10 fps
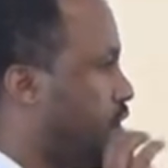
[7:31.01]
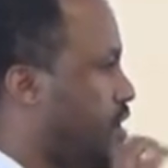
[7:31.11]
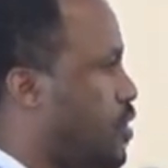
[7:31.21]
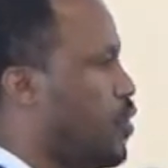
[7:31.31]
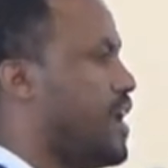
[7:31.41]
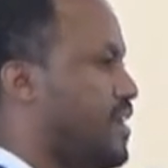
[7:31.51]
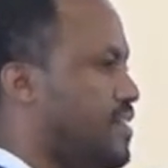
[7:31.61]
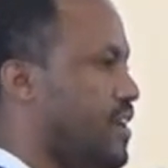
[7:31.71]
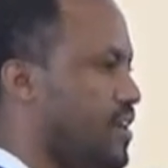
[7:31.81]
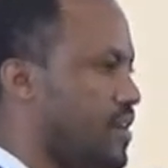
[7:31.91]
query
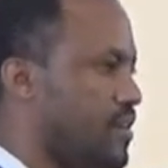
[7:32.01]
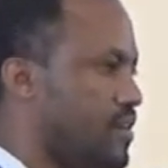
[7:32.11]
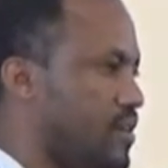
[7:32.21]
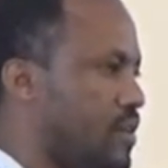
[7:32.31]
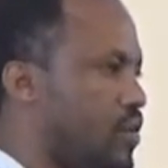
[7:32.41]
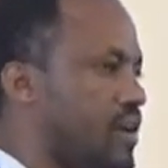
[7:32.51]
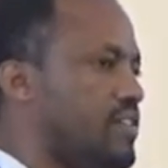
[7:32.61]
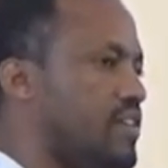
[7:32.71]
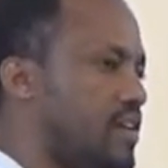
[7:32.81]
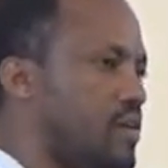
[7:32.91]

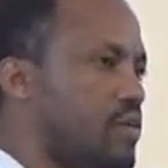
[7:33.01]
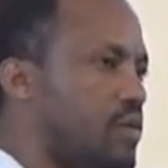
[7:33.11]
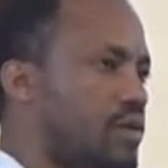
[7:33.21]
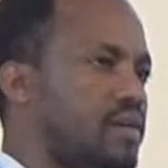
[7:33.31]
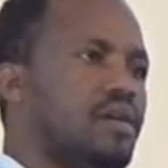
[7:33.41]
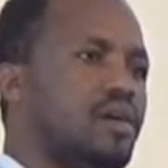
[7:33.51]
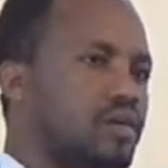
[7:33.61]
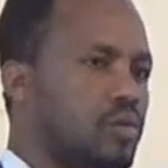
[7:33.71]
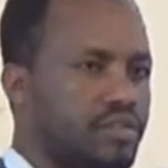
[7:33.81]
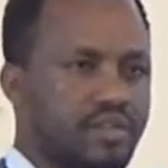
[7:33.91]
answering or
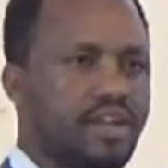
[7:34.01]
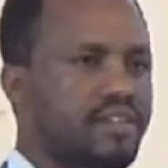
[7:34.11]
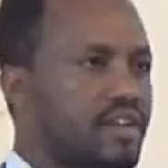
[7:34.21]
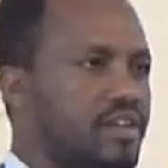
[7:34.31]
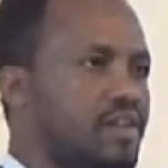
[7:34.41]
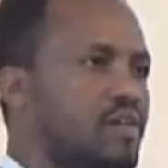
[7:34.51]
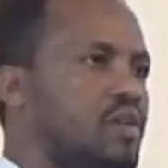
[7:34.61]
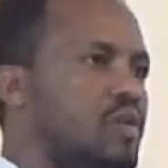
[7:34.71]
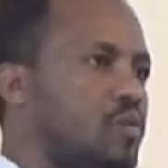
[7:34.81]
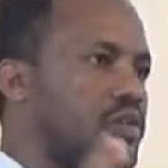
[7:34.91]
question answering,
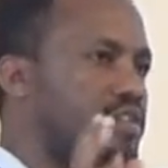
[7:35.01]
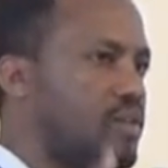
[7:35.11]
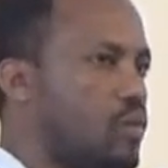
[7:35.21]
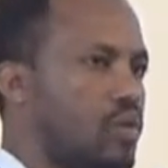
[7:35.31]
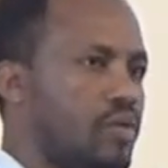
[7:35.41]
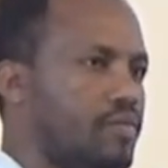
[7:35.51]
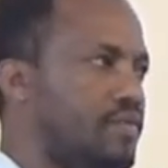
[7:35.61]
which is the goal of